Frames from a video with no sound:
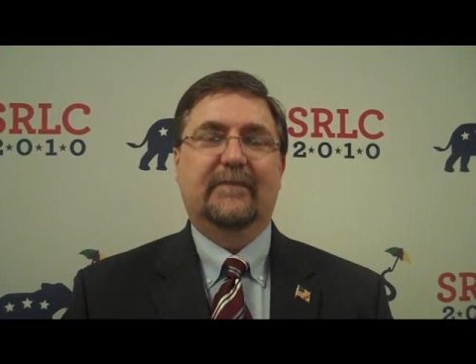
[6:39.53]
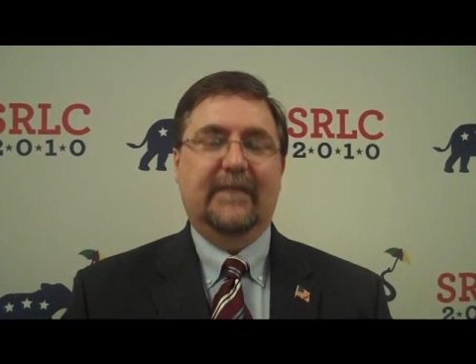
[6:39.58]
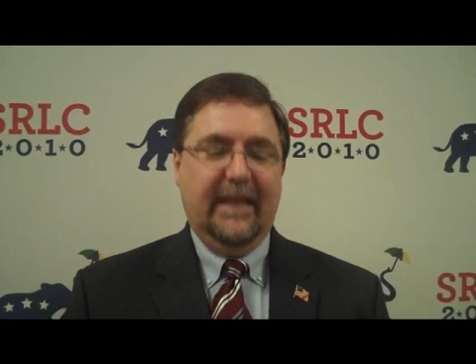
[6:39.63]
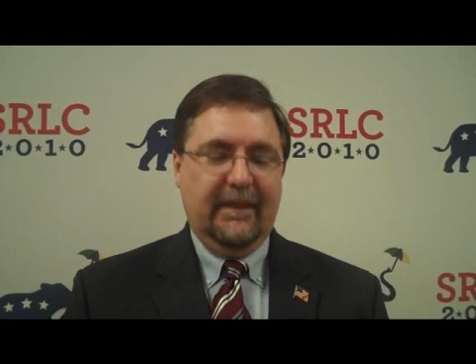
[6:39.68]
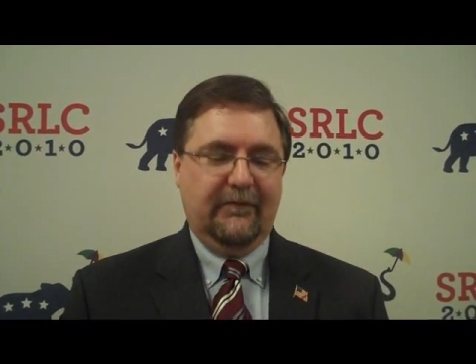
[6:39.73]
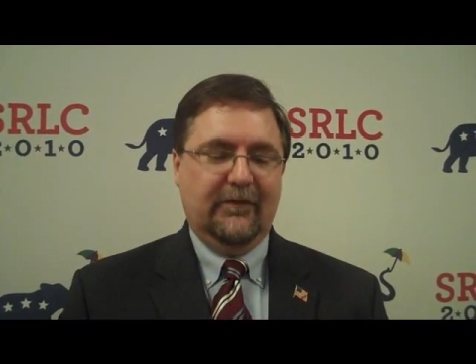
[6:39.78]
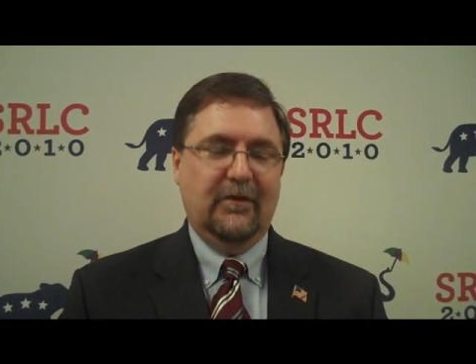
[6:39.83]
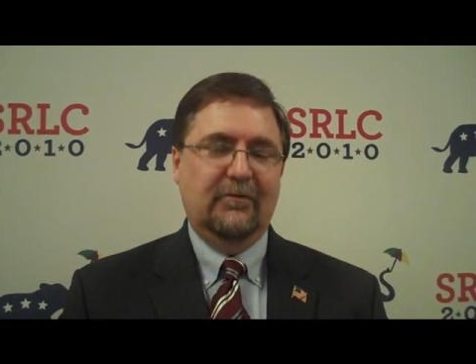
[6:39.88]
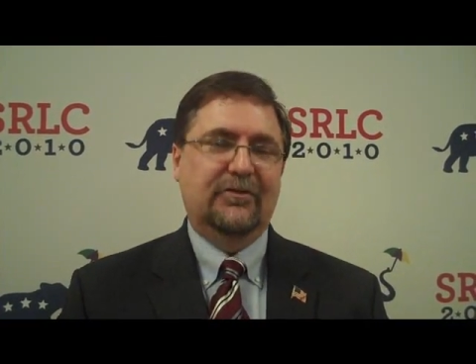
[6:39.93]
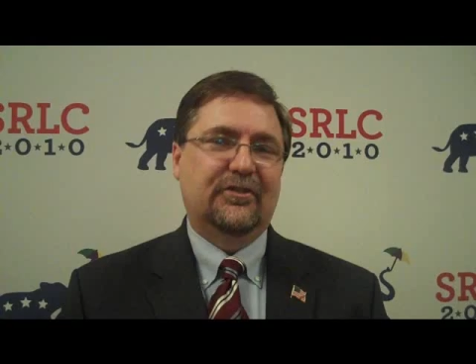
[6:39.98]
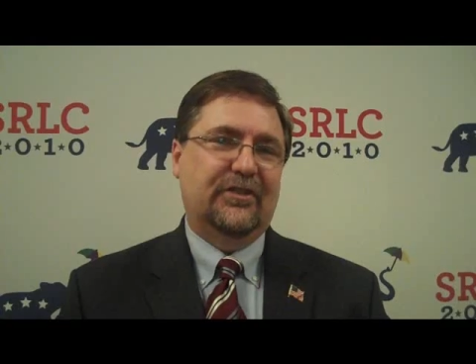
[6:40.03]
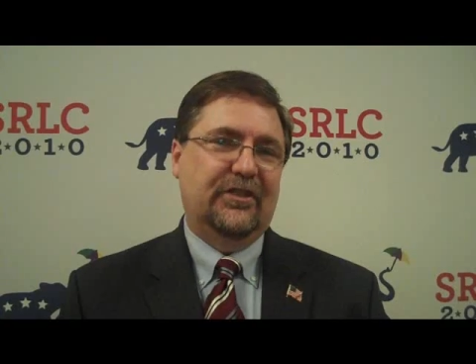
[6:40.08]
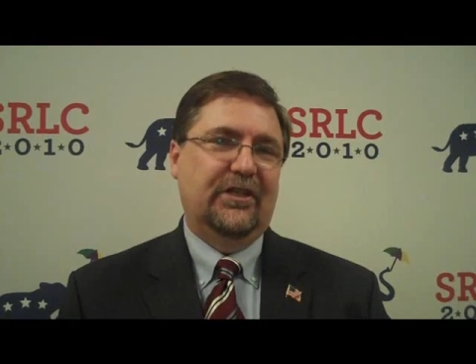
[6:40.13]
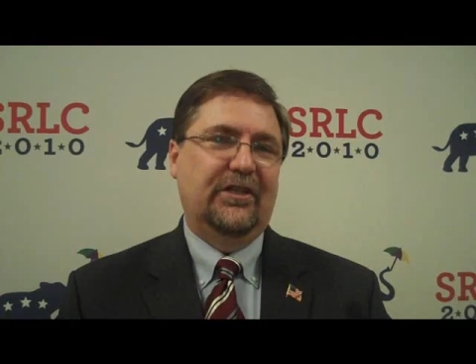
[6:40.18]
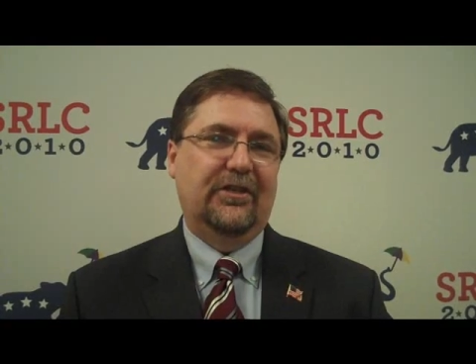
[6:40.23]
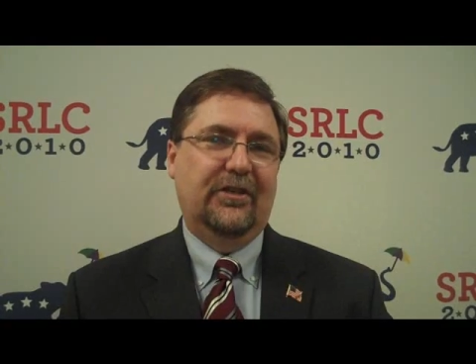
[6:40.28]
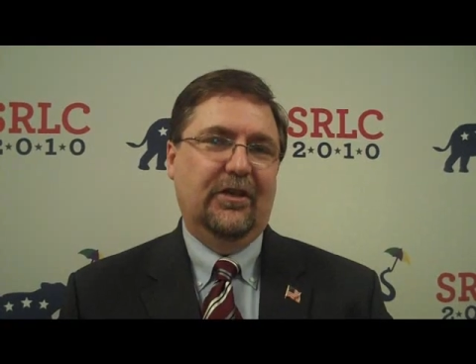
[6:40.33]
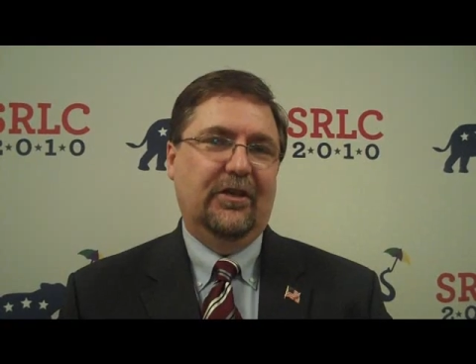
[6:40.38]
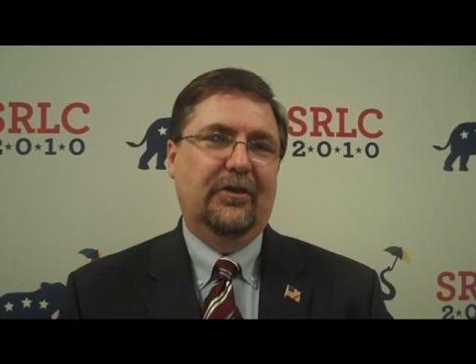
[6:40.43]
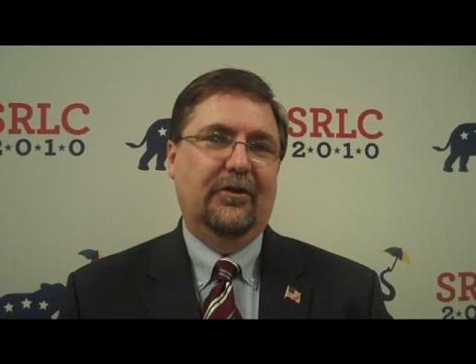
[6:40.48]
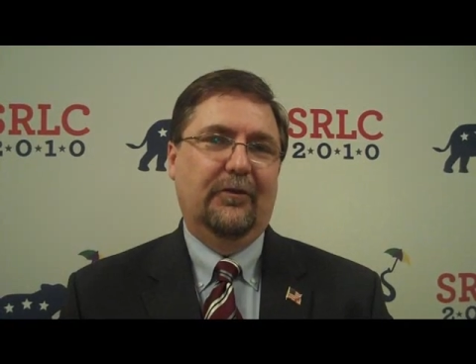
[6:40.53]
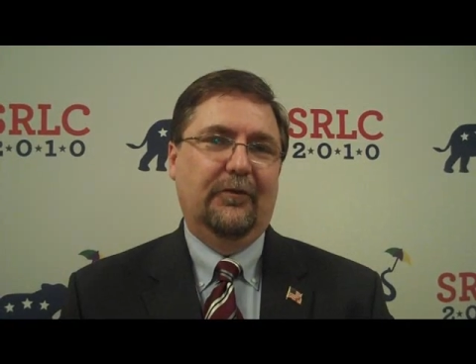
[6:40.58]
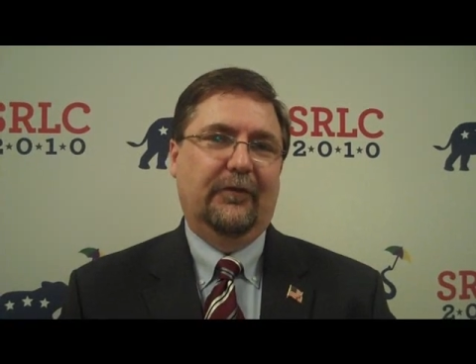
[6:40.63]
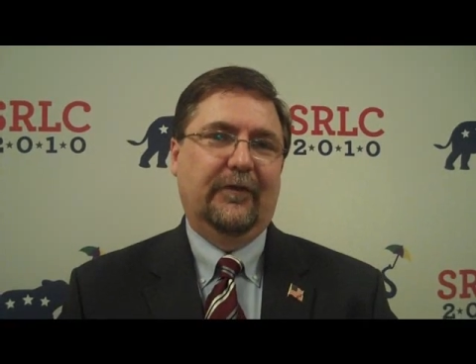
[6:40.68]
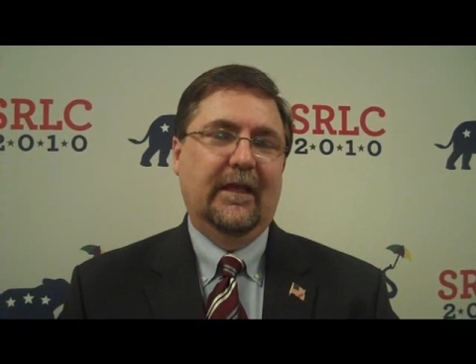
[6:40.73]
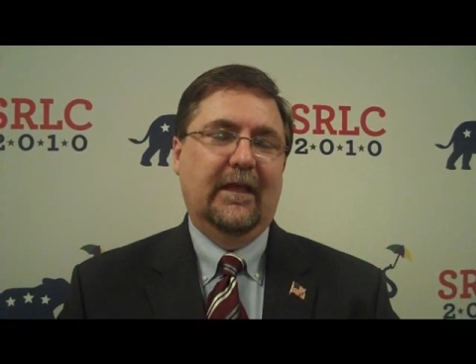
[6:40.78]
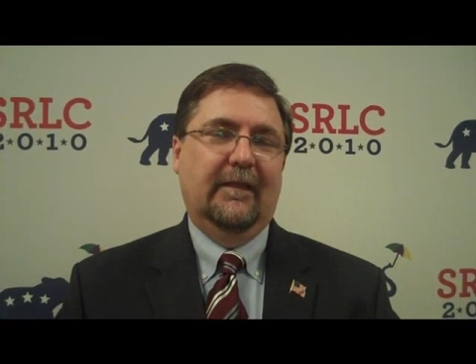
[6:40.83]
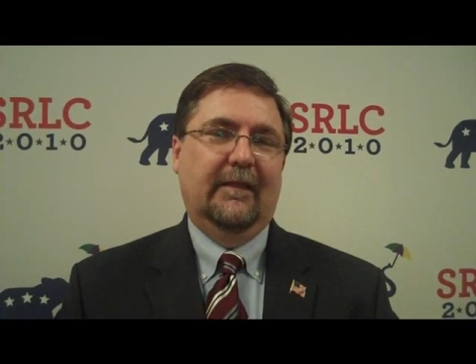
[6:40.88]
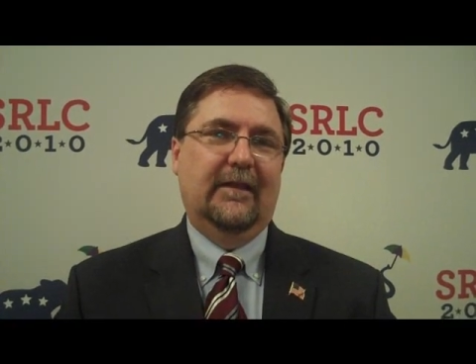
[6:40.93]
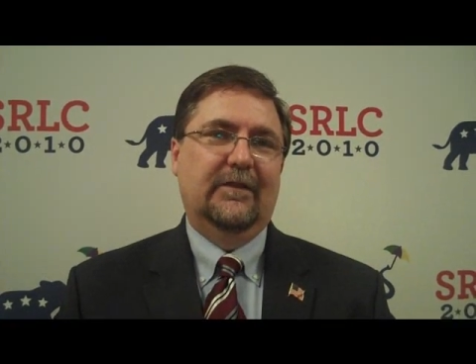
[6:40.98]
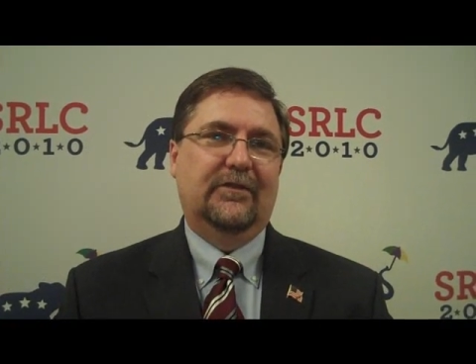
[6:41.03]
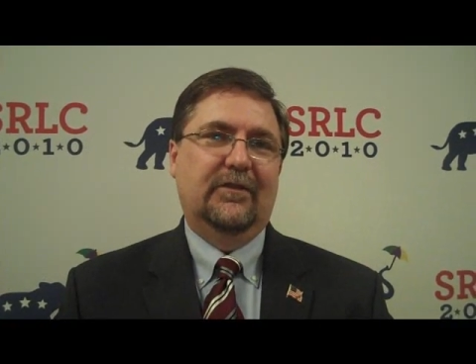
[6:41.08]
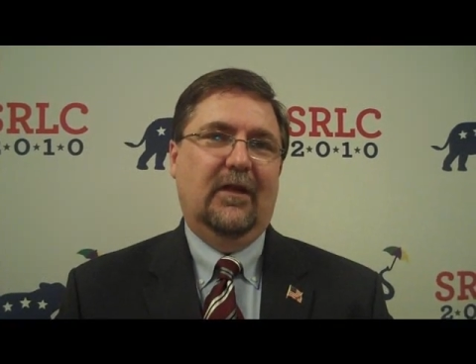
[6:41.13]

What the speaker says: even though she knows that